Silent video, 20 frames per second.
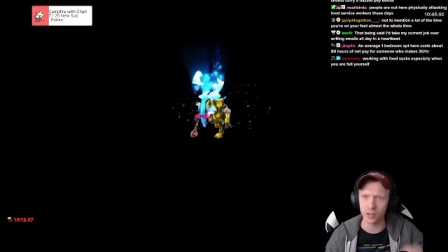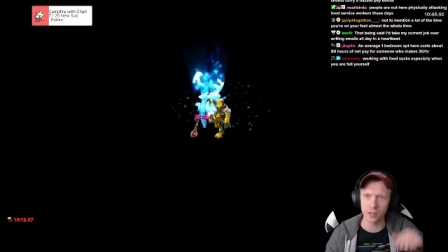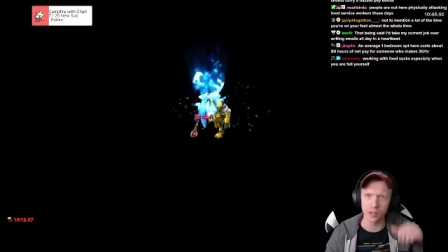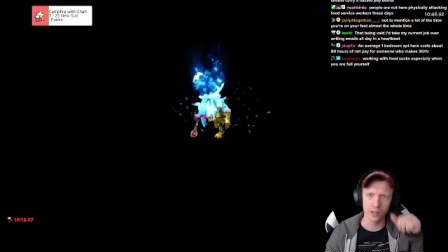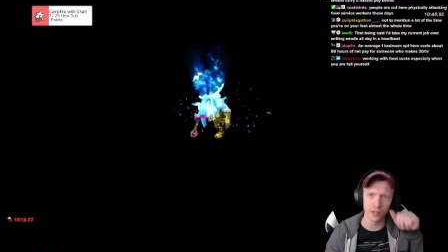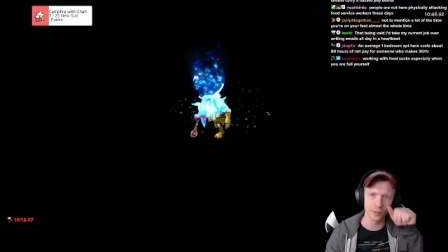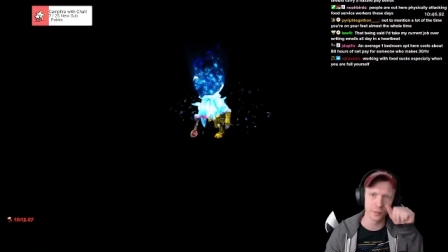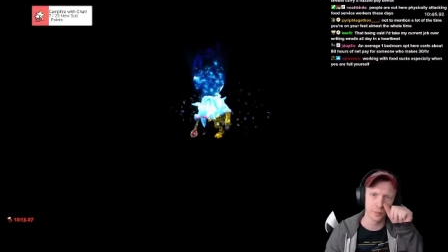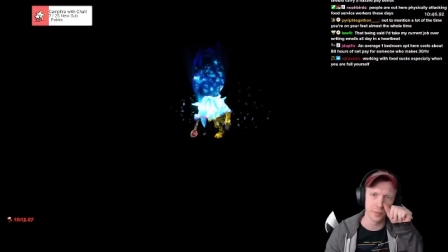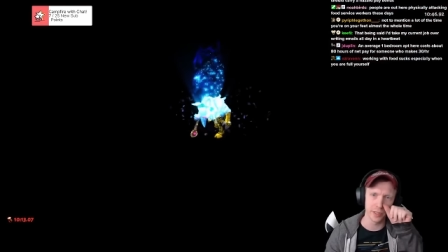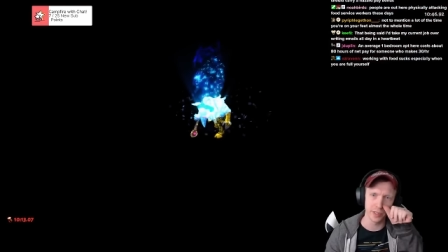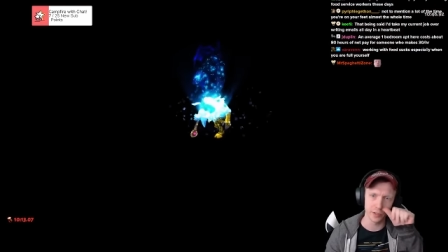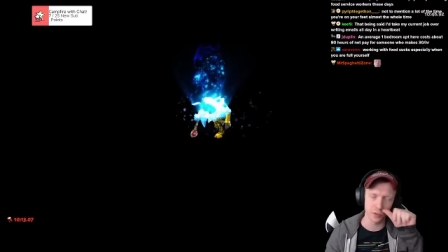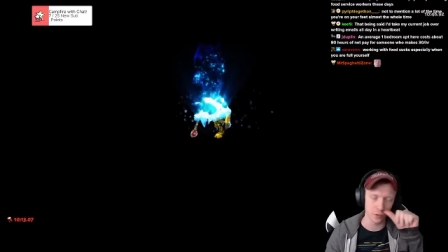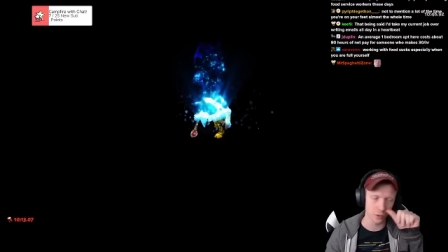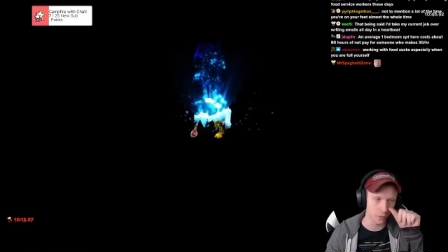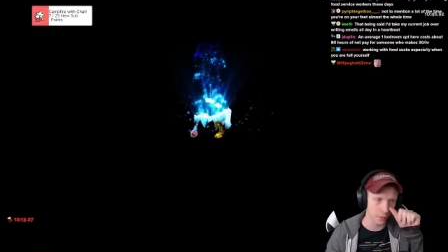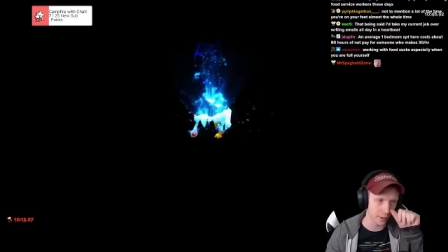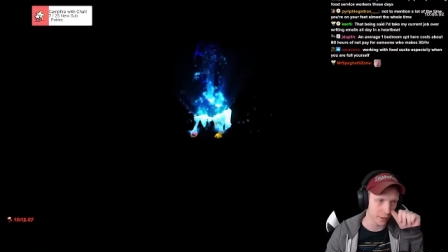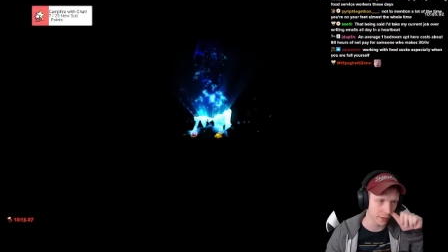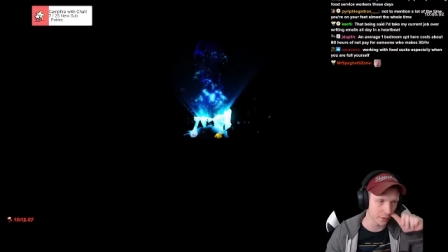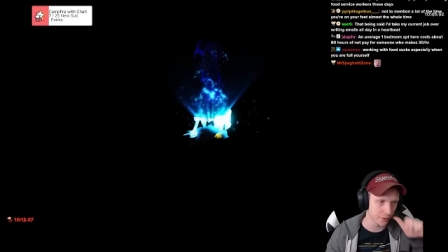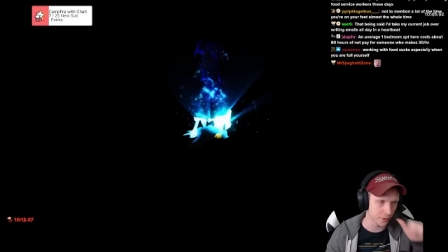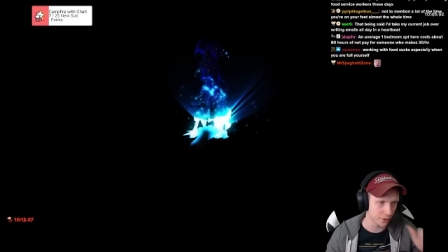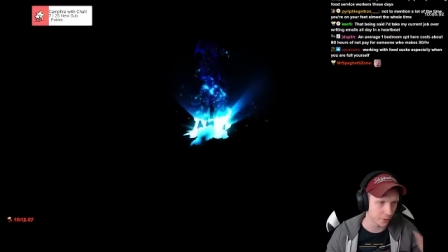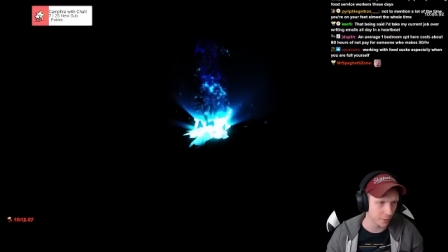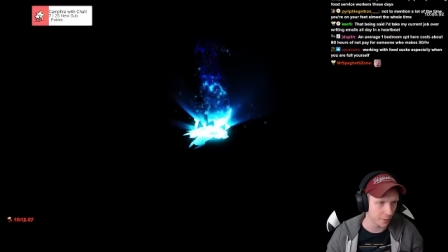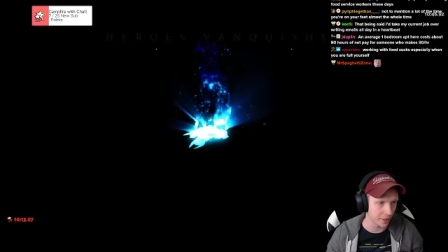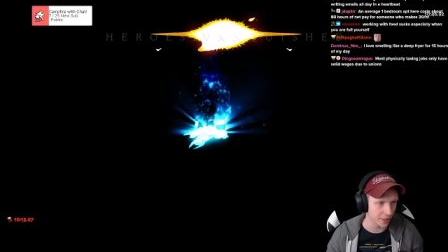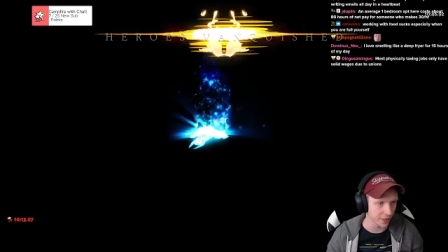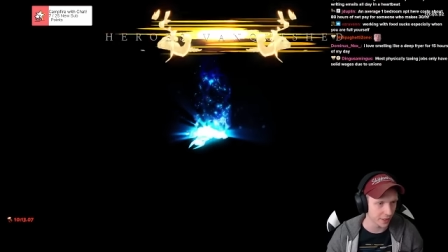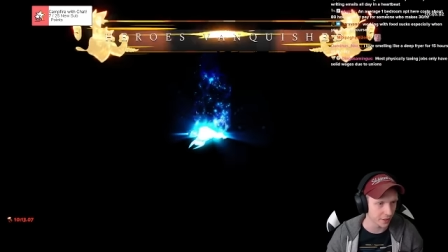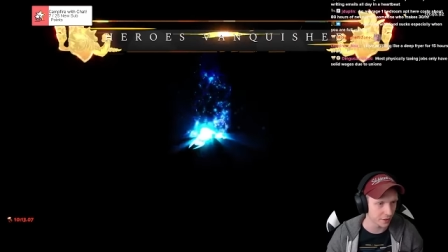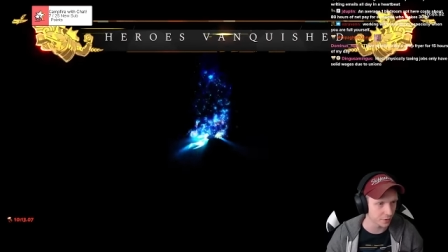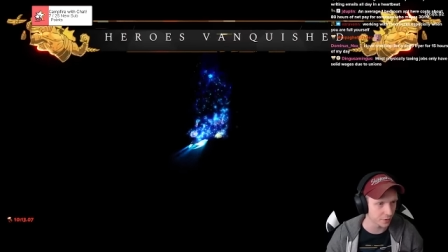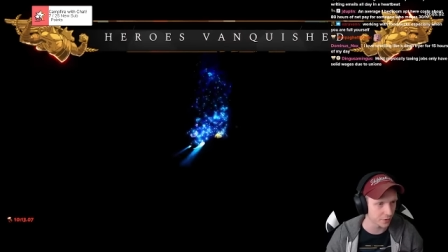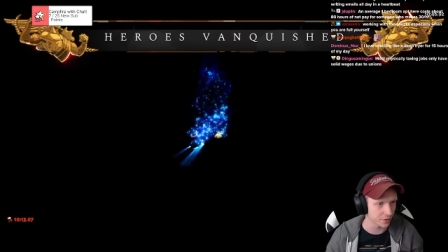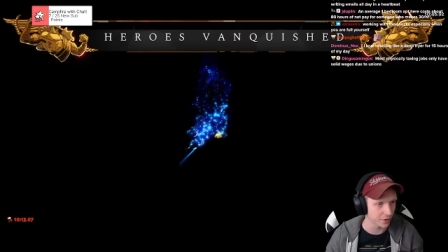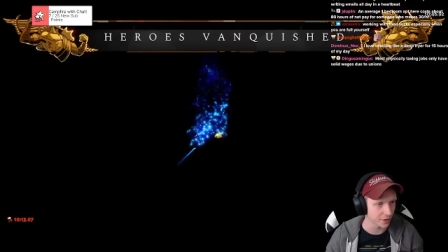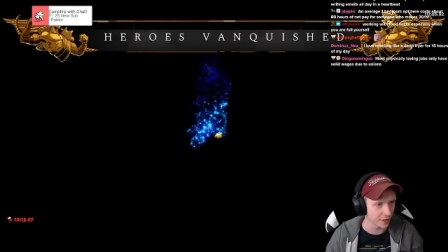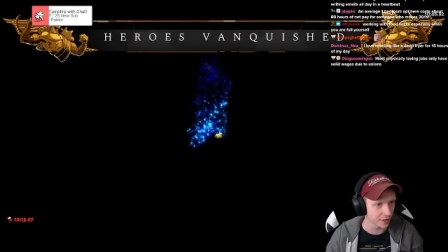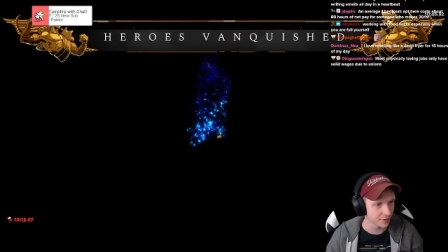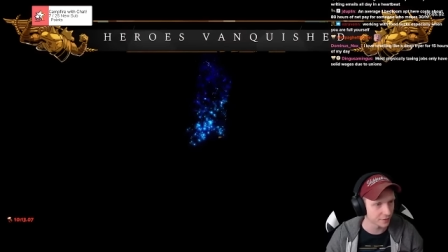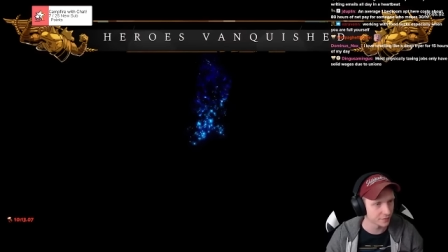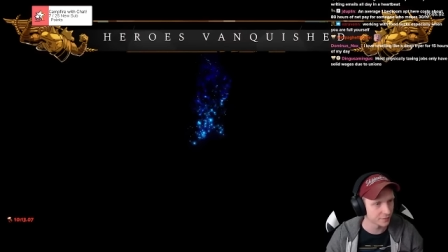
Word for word: on Minotaur while it was spinning. Interesting.